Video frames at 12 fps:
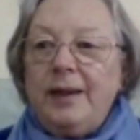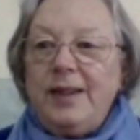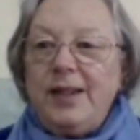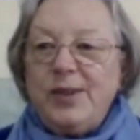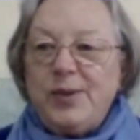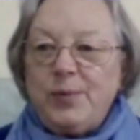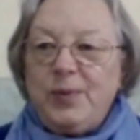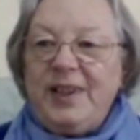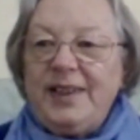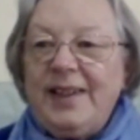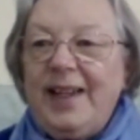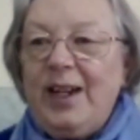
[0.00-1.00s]
Yes,
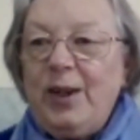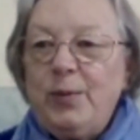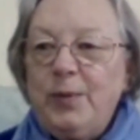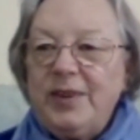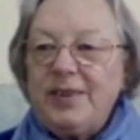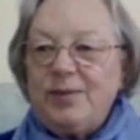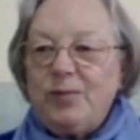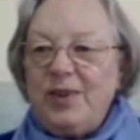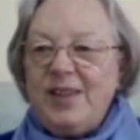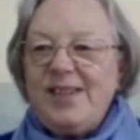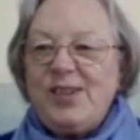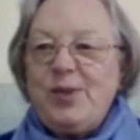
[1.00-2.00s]
well,
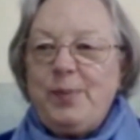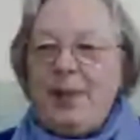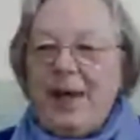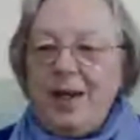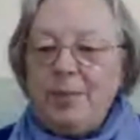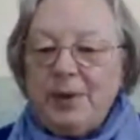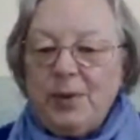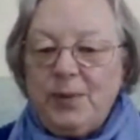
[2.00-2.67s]
what is the Bible?